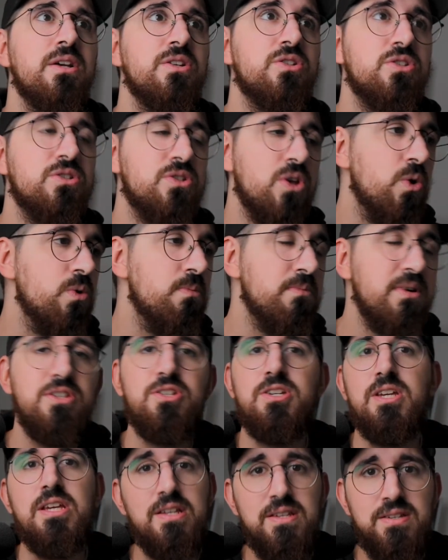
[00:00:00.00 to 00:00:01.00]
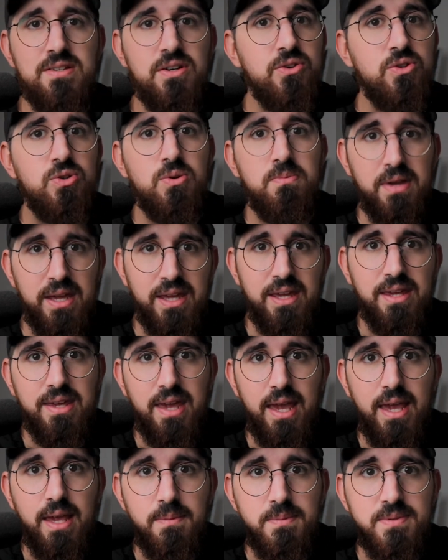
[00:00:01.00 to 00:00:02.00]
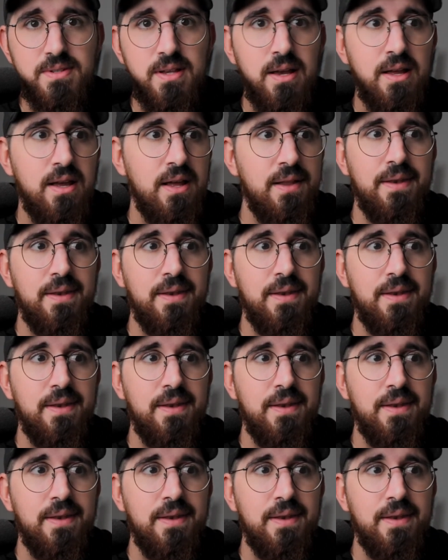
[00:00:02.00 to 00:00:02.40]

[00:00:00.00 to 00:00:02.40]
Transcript: so much easier to make games.